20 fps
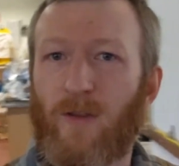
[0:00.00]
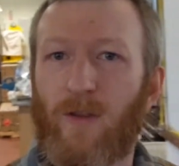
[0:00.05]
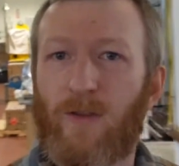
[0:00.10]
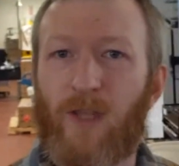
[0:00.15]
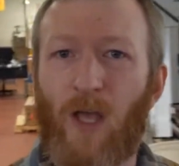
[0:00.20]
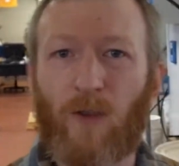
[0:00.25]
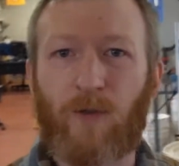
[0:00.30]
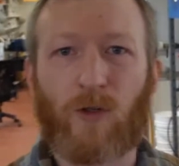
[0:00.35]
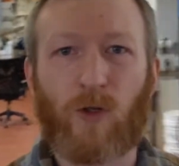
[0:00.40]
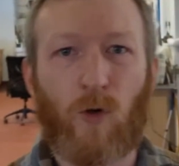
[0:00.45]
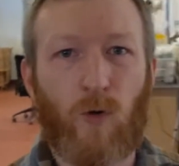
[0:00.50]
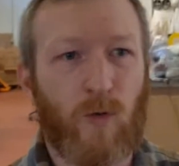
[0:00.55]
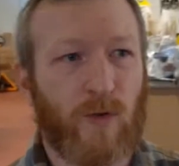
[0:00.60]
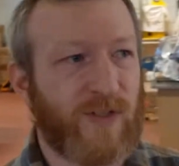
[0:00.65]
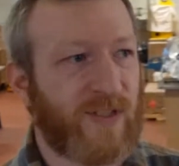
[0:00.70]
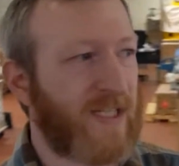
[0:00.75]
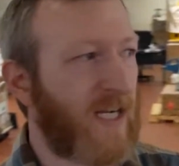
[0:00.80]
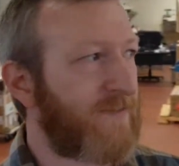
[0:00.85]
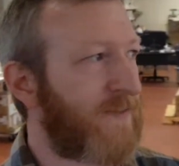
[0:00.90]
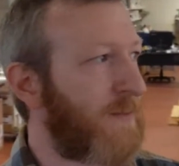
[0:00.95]
The other cool
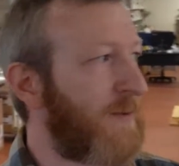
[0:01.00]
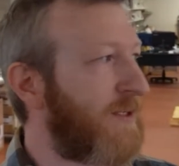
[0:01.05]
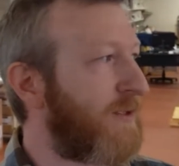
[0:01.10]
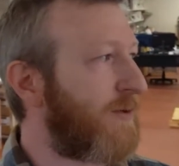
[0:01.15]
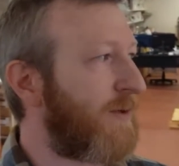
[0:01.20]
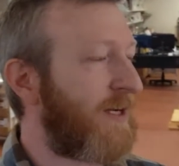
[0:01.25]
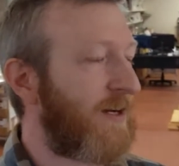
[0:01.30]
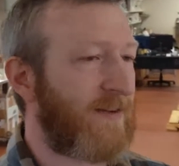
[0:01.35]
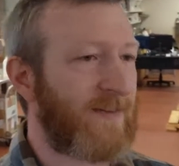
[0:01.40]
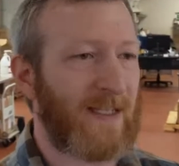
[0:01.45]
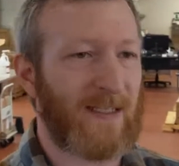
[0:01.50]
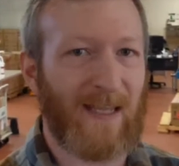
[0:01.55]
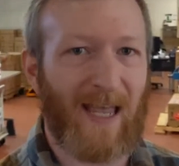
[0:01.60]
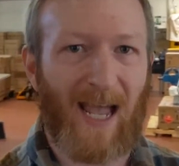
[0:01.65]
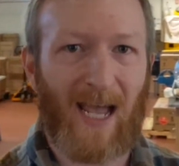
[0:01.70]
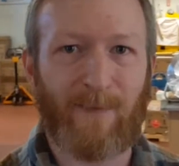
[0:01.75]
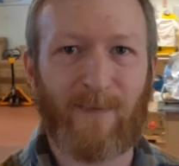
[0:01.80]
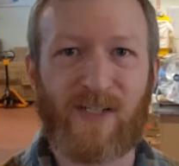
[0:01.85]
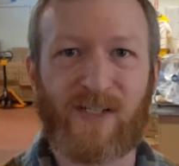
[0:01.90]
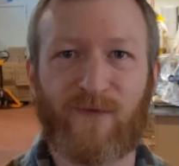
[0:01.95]
stuff that we do here in the
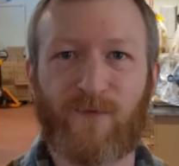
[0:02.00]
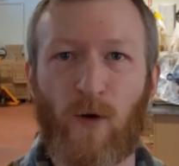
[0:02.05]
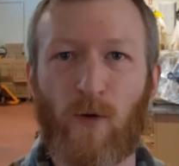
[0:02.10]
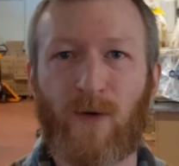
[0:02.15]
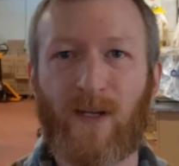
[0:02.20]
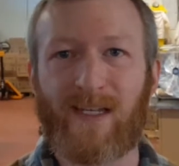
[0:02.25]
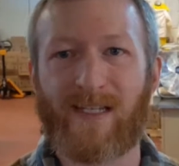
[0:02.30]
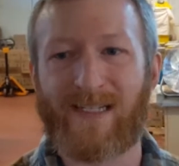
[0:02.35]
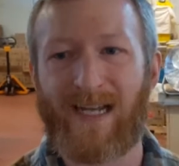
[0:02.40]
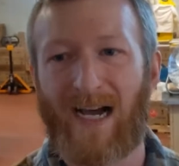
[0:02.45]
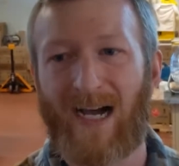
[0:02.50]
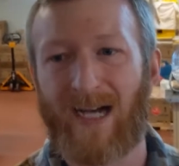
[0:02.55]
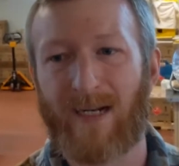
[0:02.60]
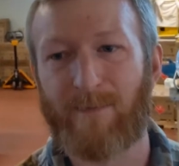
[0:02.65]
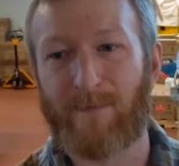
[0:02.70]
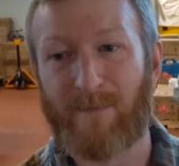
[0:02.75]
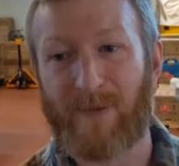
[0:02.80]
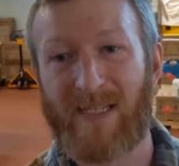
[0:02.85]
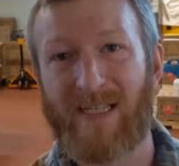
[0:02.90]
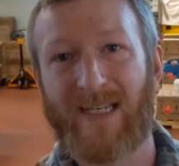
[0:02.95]
lab is focused
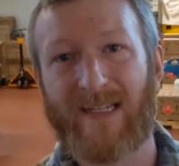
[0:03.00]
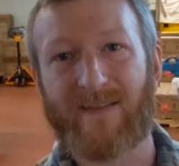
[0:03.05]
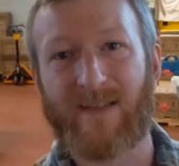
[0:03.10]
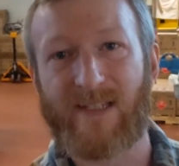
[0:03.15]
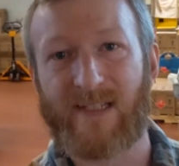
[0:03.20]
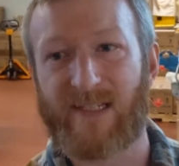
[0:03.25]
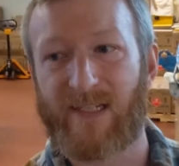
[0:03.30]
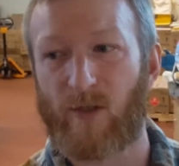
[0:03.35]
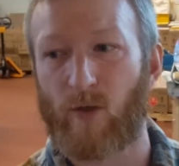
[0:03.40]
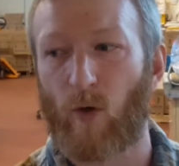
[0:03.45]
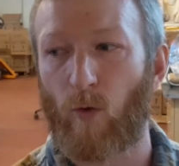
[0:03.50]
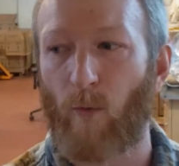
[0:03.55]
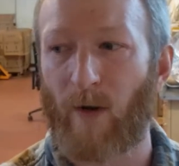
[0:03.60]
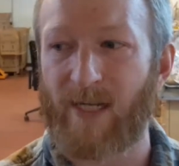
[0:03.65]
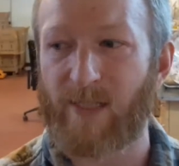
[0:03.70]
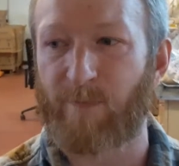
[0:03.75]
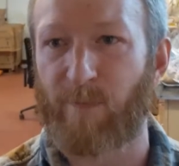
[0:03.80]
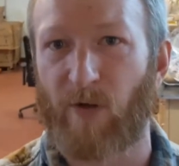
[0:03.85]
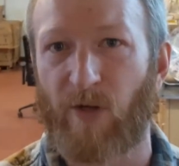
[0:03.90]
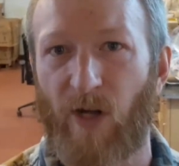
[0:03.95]
on being the zero
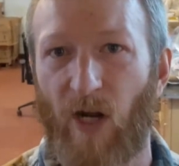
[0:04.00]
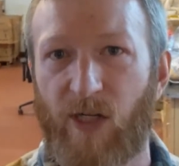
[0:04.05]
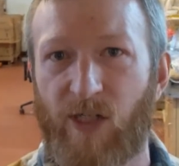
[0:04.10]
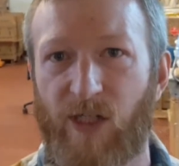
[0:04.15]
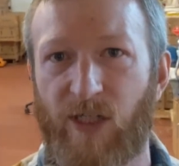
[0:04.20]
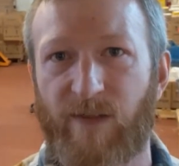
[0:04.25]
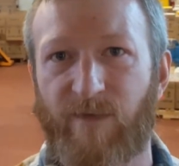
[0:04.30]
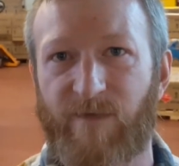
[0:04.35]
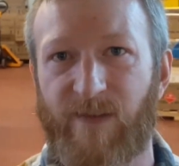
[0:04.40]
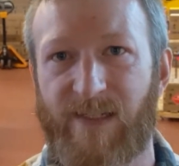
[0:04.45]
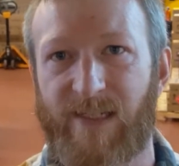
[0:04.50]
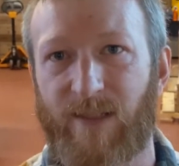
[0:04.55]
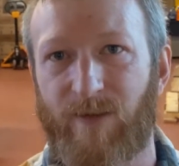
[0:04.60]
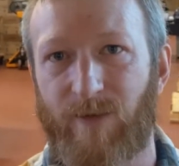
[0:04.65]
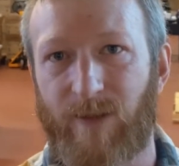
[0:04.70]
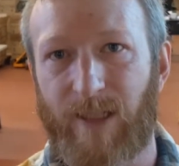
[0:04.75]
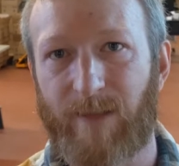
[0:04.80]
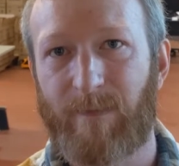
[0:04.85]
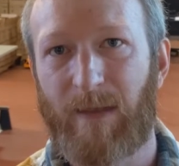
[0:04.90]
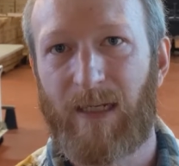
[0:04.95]
waste production
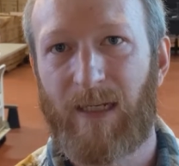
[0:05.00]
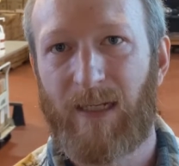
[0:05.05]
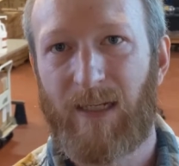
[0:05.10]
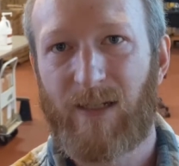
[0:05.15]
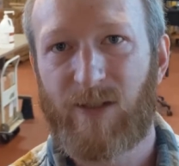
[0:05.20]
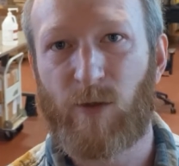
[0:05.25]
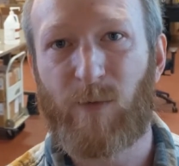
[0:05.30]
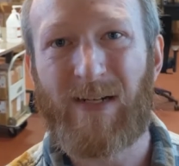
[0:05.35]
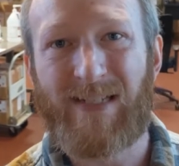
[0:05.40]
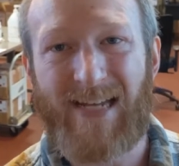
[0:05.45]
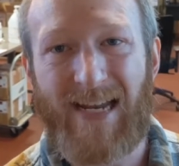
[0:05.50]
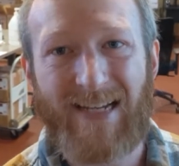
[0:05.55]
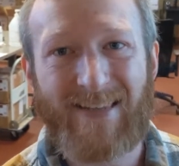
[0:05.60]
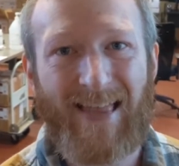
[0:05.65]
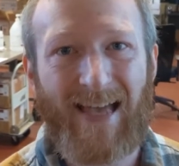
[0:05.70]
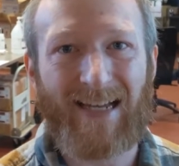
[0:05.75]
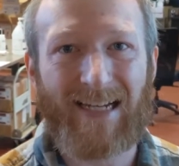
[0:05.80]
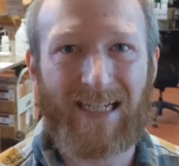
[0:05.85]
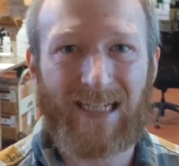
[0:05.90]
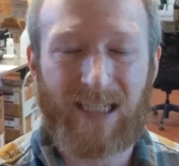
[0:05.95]
facility. So we take
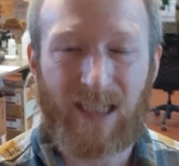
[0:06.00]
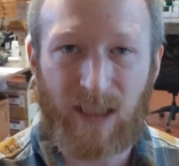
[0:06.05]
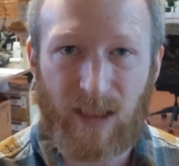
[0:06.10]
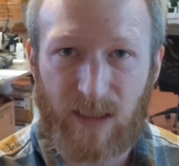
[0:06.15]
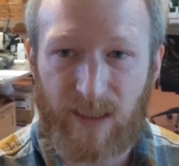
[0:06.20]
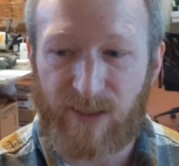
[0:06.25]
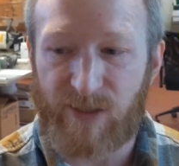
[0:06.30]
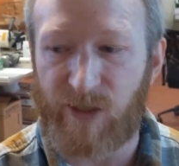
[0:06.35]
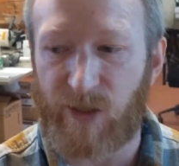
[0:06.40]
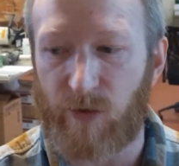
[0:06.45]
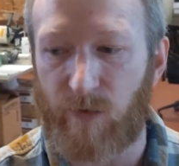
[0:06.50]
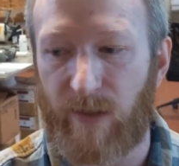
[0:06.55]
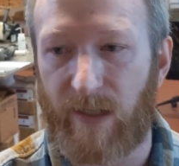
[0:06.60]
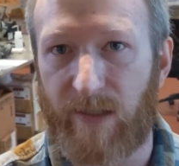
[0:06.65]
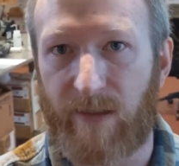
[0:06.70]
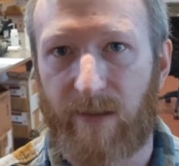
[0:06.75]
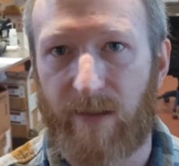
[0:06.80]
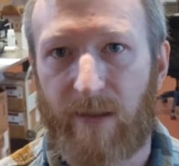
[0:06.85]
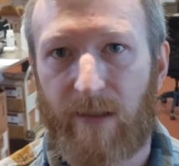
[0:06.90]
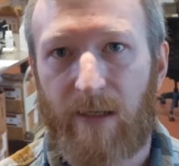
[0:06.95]
that
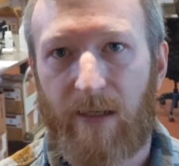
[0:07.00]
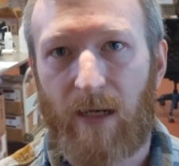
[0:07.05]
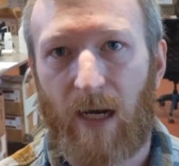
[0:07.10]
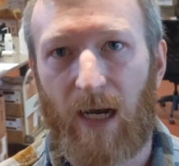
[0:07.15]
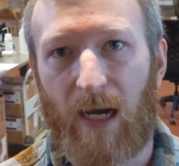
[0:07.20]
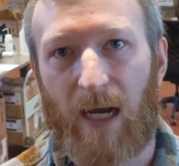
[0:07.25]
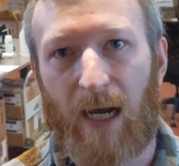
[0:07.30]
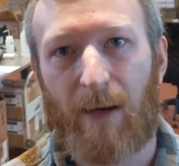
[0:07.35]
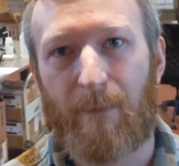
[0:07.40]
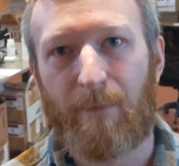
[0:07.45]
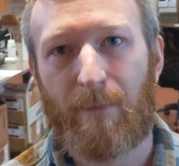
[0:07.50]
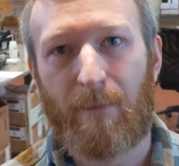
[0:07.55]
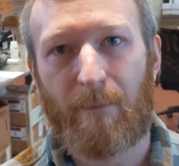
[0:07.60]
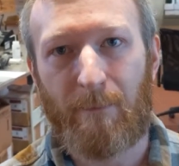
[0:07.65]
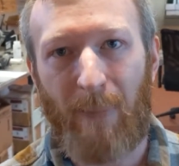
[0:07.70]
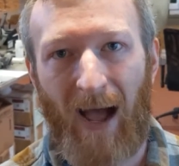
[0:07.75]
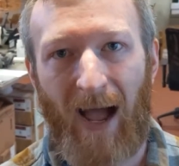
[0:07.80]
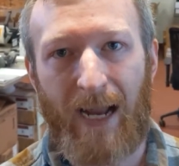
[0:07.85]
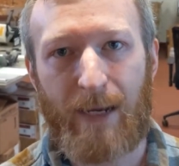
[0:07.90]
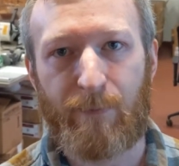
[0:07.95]
glycerin
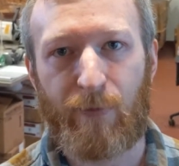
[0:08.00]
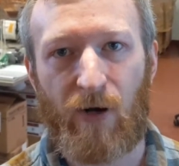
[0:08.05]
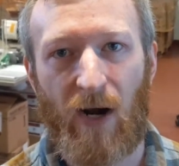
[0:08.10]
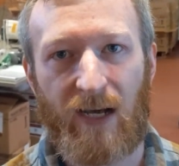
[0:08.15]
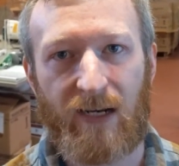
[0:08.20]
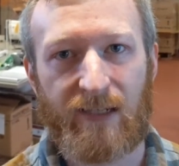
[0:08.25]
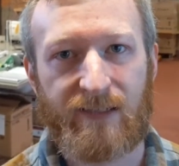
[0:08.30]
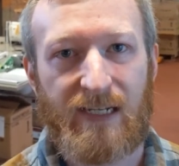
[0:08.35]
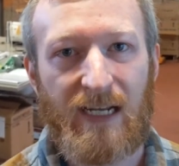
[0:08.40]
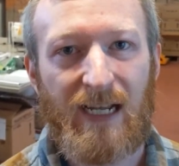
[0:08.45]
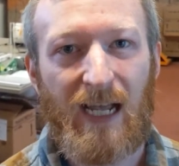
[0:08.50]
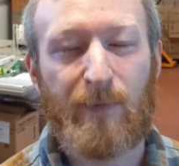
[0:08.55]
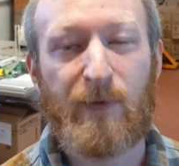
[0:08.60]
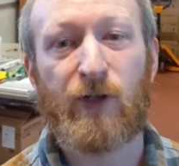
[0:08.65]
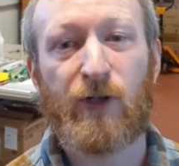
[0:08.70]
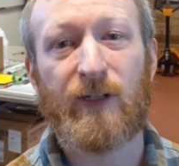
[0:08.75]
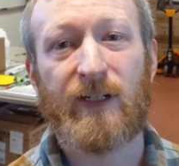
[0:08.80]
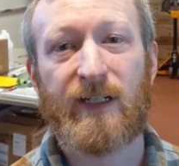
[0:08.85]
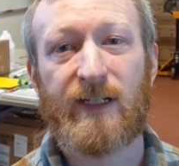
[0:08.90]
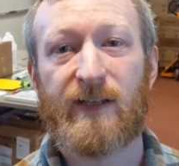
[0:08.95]
byproduct and we
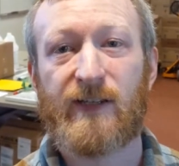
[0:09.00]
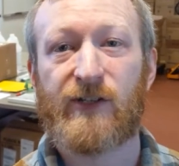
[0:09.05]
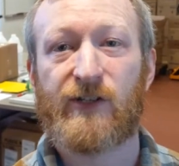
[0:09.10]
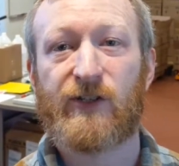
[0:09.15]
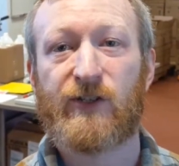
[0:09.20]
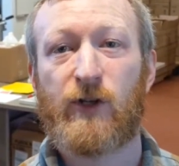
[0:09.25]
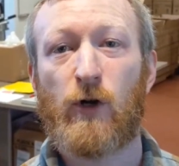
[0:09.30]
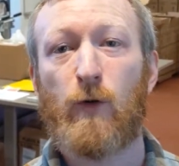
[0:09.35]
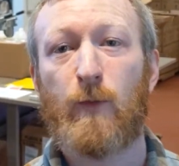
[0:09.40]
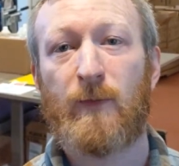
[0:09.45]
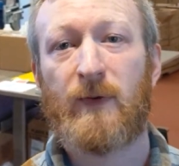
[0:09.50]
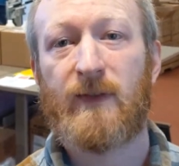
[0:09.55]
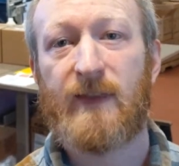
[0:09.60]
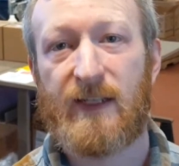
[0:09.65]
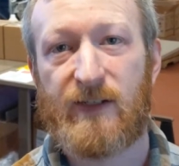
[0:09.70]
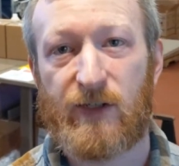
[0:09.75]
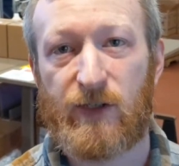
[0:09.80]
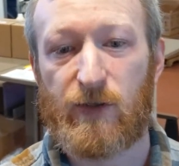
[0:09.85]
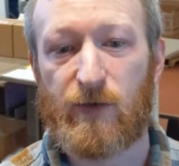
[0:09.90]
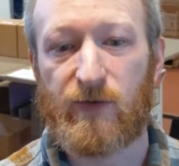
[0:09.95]
turn it into the soap
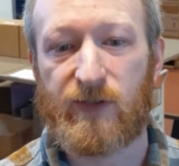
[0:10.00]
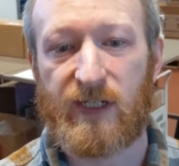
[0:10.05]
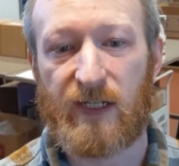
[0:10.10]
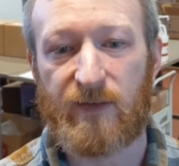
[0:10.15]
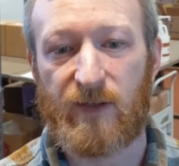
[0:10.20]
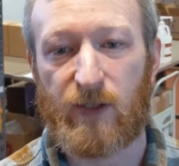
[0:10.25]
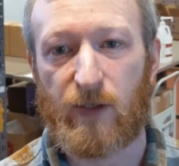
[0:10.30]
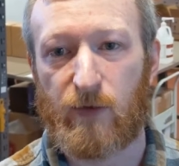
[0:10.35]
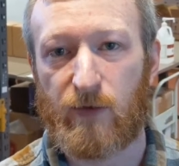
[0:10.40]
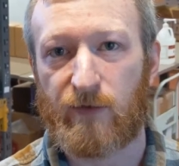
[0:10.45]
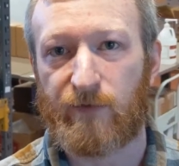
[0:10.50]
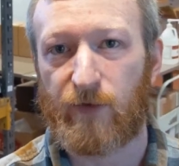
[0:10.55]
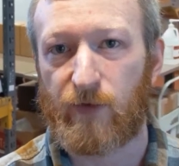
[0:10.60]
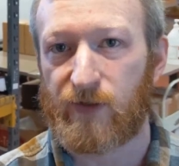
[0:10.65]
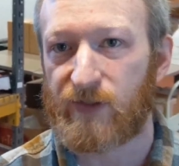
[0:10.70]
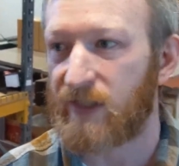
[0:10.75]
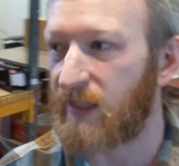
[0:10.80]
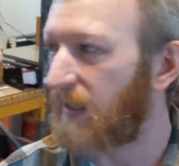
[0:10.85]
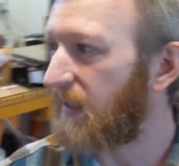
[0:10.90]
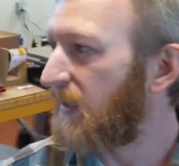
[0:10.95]
that's used at the
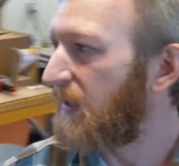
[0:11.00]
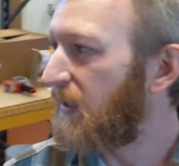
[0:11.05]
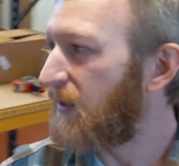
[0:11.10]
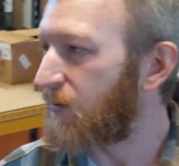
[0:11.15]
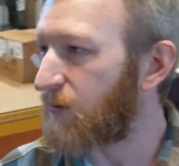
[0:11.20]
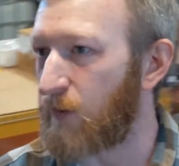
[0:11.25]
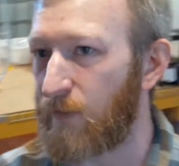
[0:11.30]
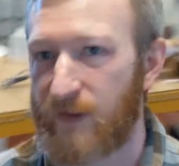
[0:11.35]
university. So